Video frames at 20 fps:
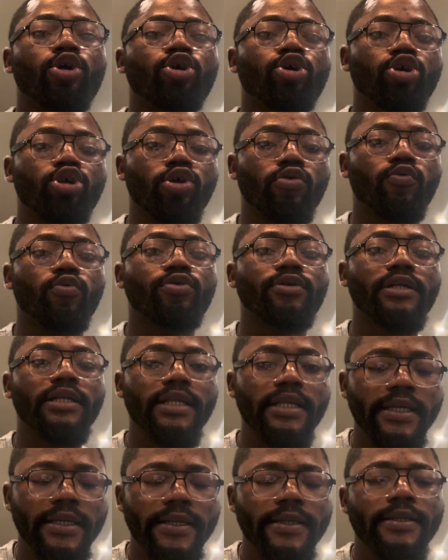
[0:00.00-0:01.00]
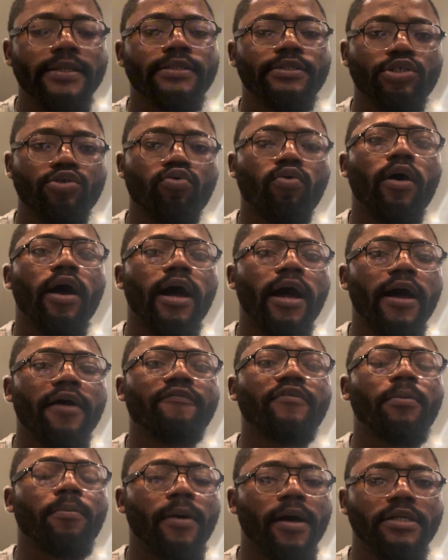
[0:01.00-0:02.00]
you would need to have
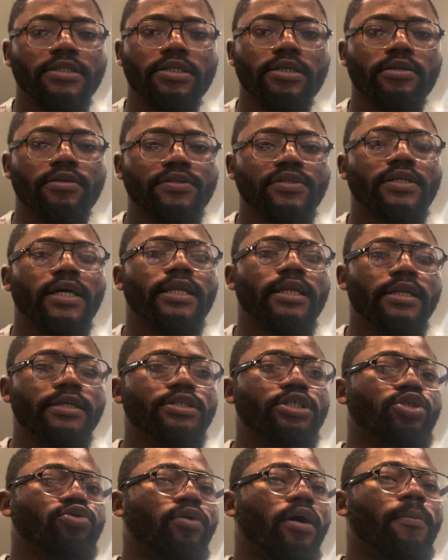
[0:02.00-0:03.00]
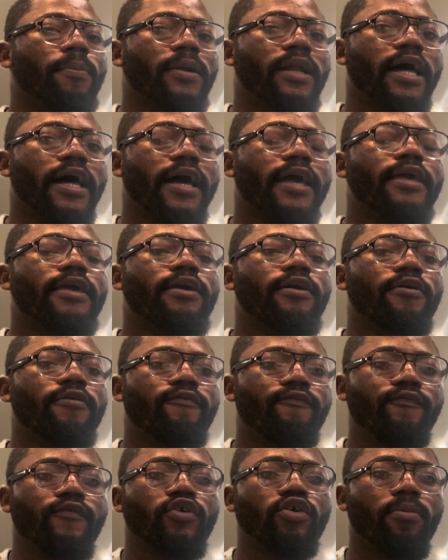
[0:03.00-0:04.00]
a bachelor's at least to apply
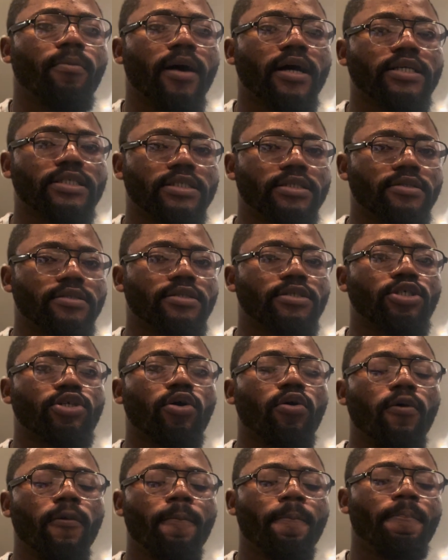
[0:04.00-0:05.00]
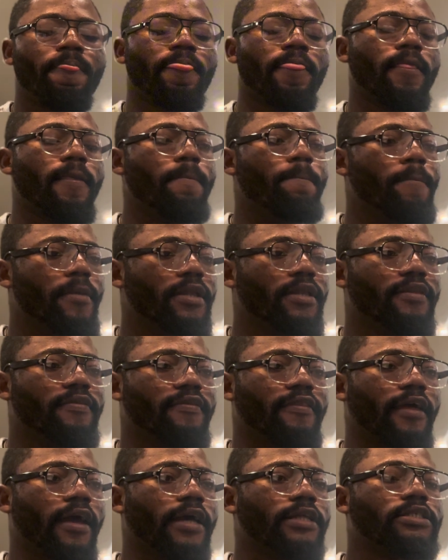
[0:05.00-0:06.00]
for your master's. So, meaning
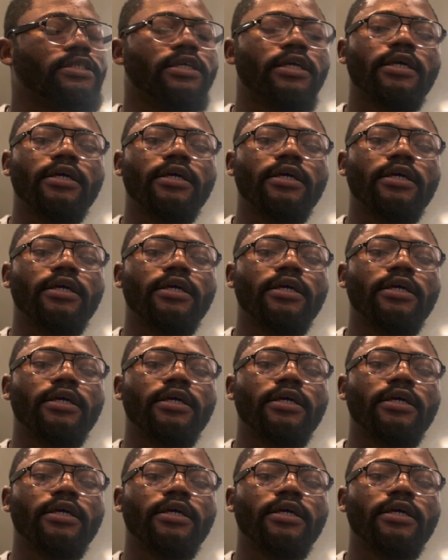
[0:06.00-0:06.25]
that